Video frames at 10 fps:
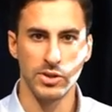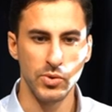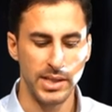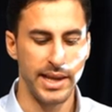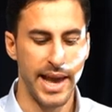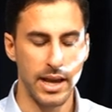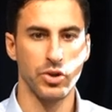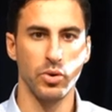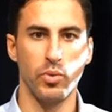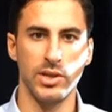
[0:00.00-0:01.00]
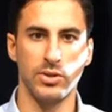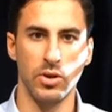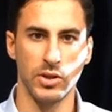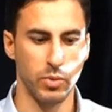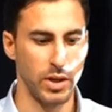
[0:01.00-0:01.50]
You see actual
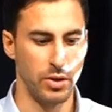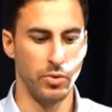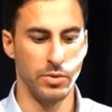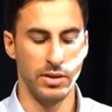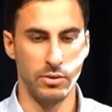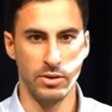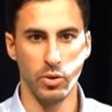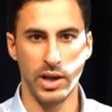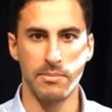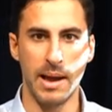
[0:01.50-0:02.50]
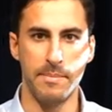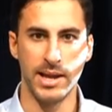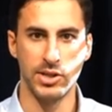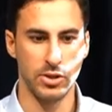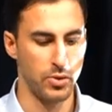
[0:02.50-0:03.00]
results when you look at my pages.